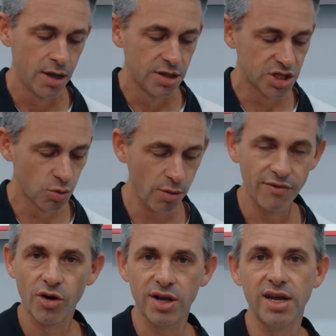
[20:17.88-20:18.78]
So what we've
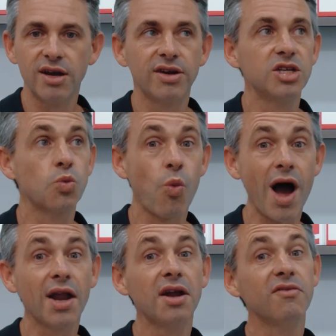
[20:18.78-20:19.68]
got here is
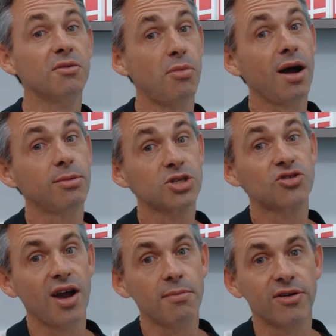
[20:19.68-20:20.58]
one of the Bible's
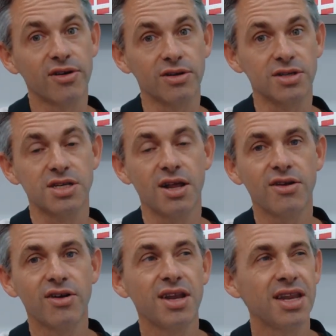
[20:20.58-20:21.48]
great miracles. You know,
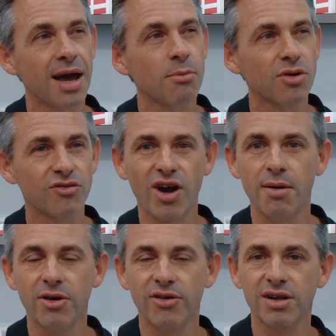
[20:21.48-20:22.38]
there are a number of great
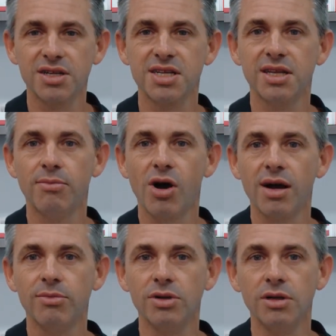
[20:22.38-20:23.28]
miracles in the
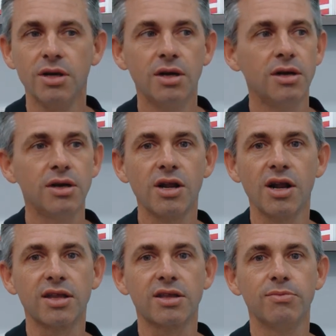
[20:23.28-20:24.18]
Bible, you know,
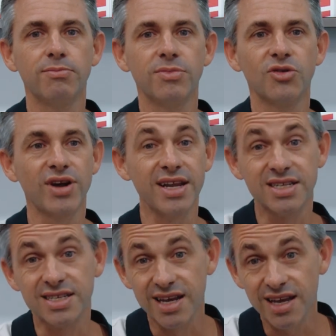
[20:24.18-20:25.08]
like the Red
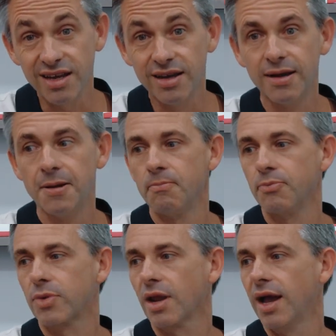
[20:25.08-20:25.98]
Sea
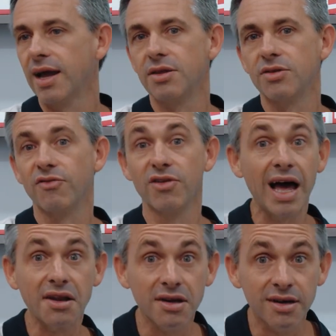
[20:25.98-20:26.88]
and the
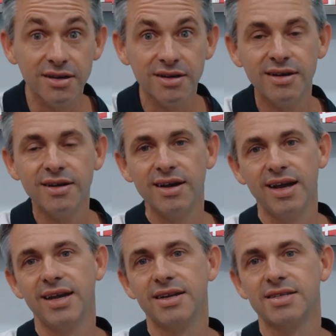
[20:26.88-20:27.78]
flood
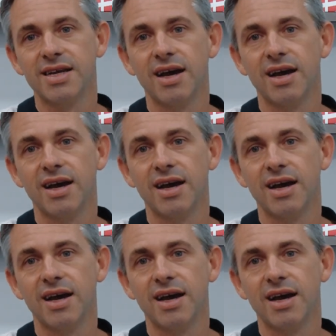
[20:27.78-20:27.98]
and,